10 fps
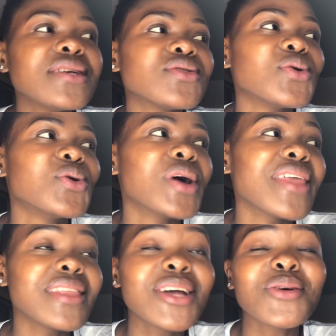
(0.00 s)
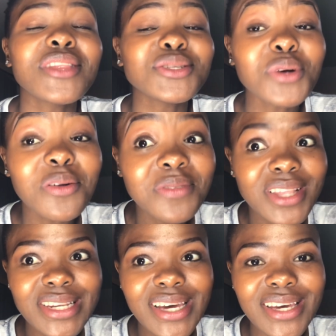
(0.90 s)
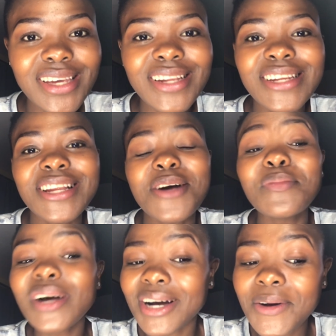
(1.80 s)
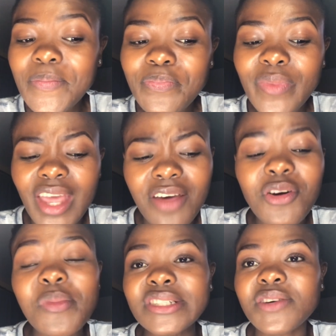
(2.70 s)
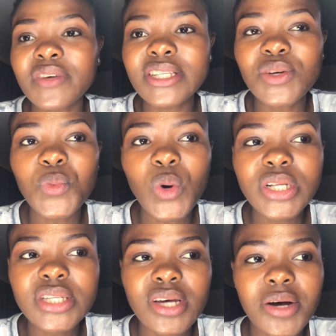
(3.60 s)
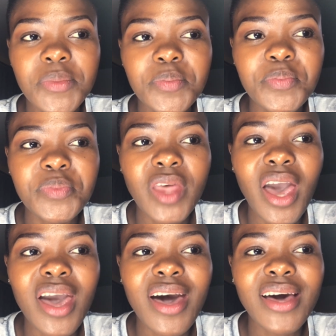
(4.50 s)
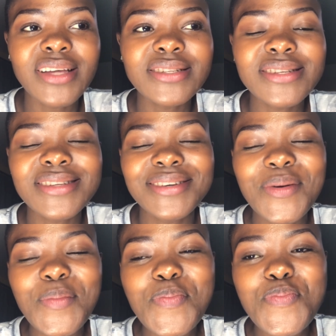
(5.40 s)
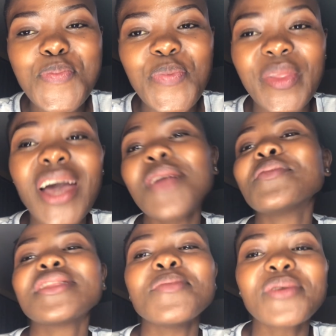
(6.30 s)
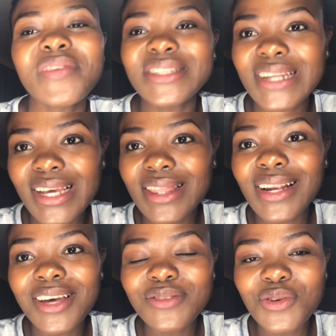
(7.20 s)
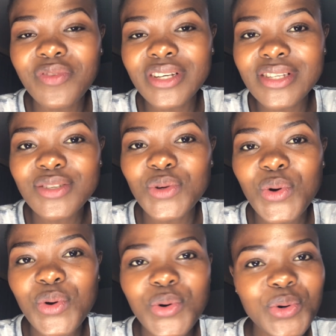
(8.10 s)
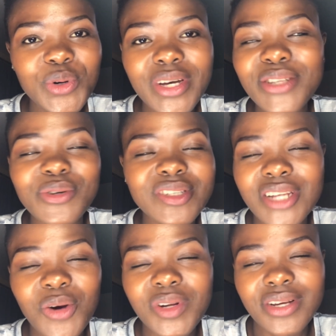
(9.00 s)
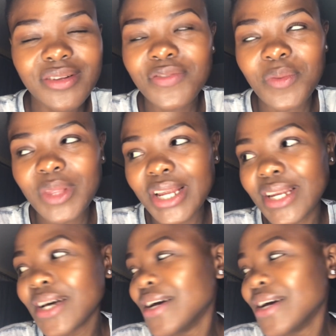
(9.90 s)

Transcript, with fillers: so and then on the 12th day niliamka and I found myself eating what um, I had I had made the previous night the leftovers so it was downhill from then